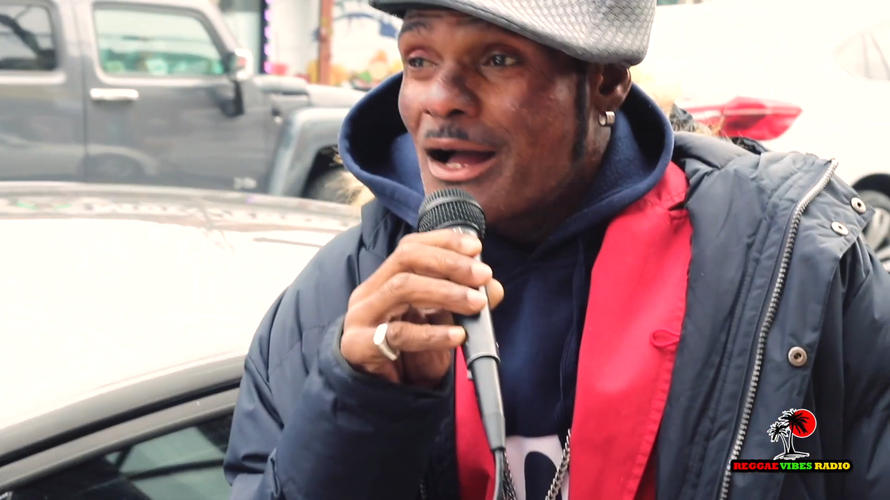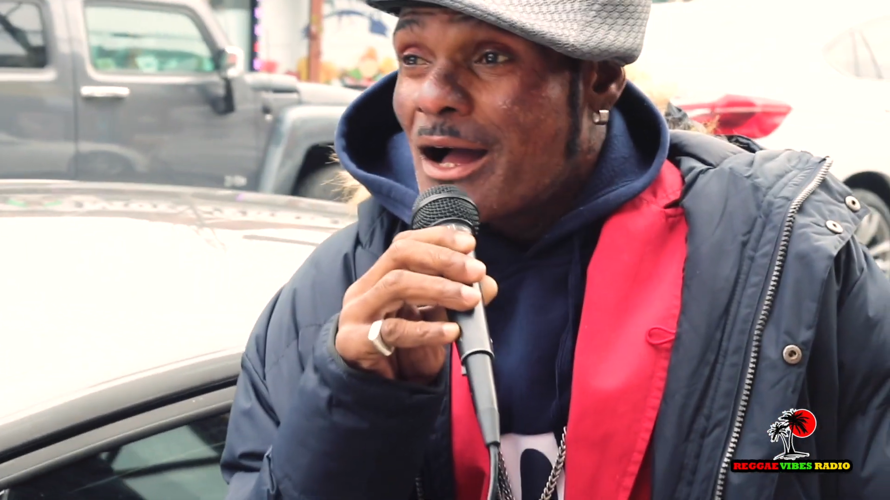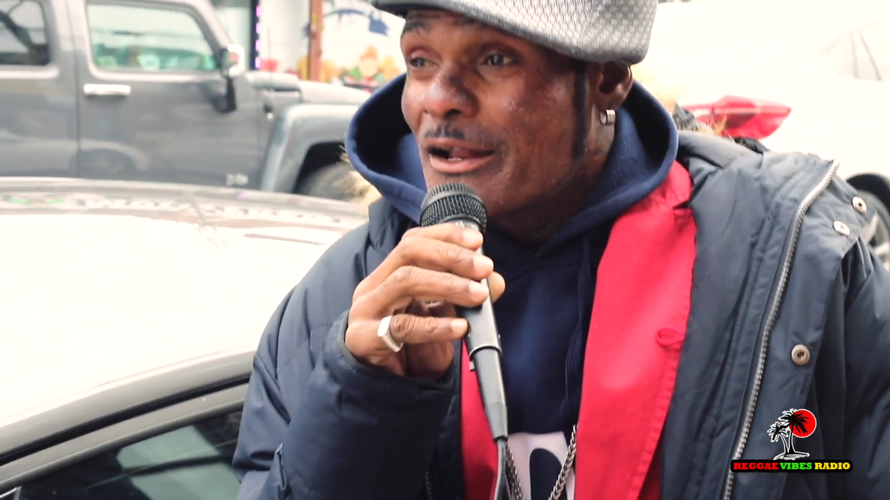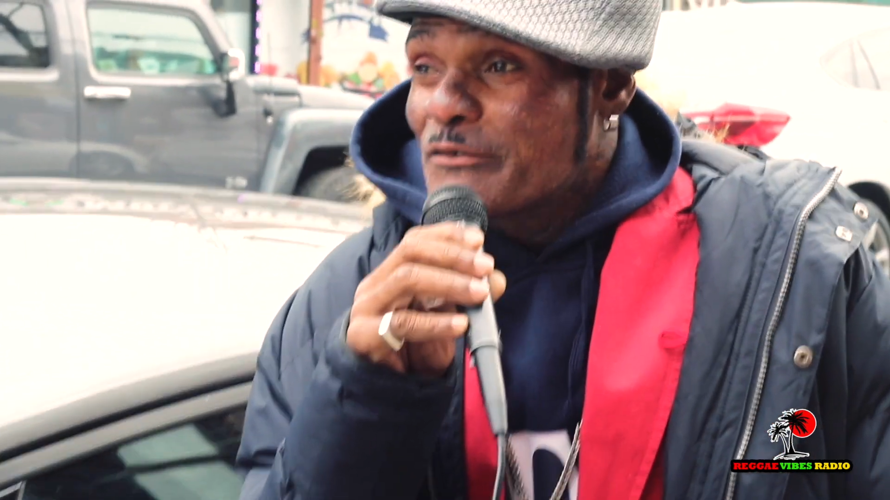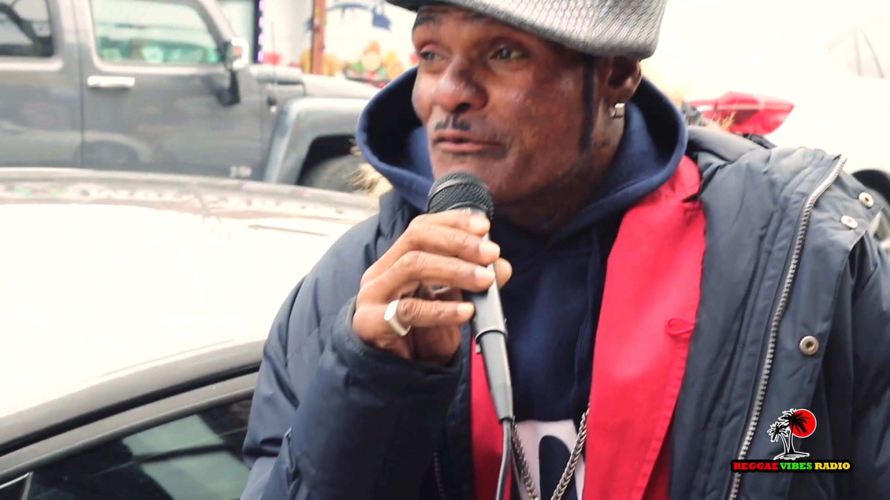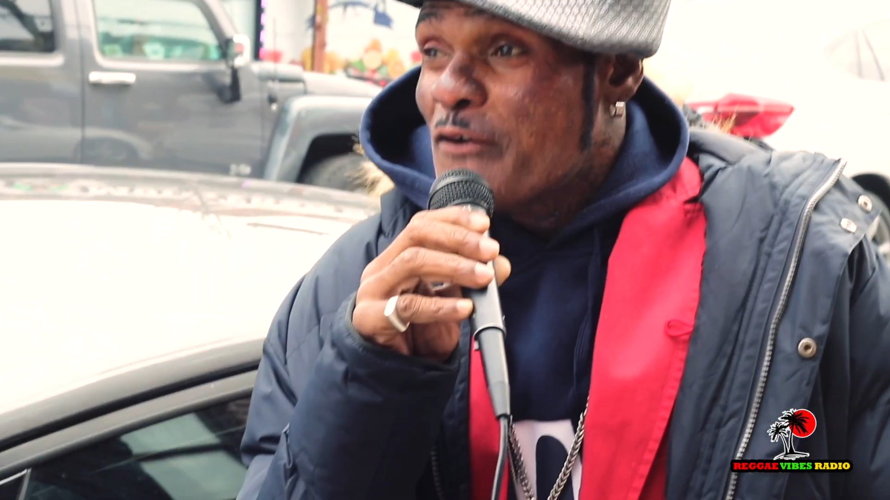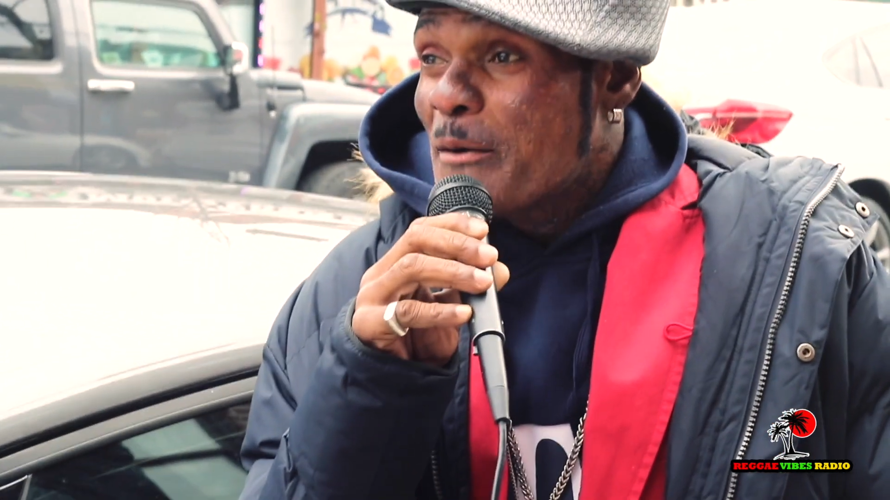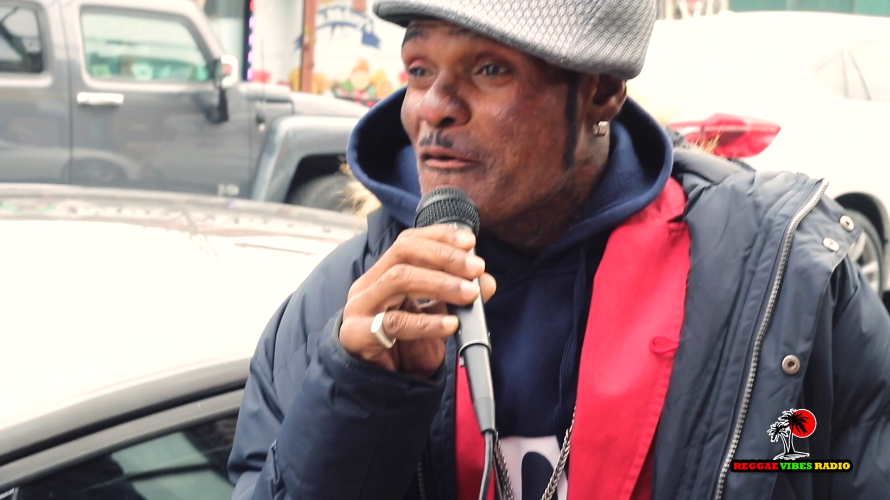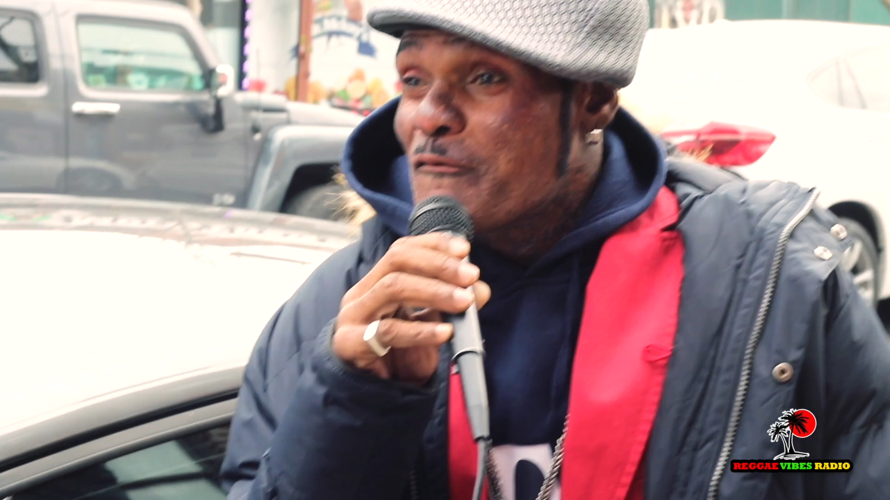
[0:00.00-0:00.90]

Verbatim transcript: And from a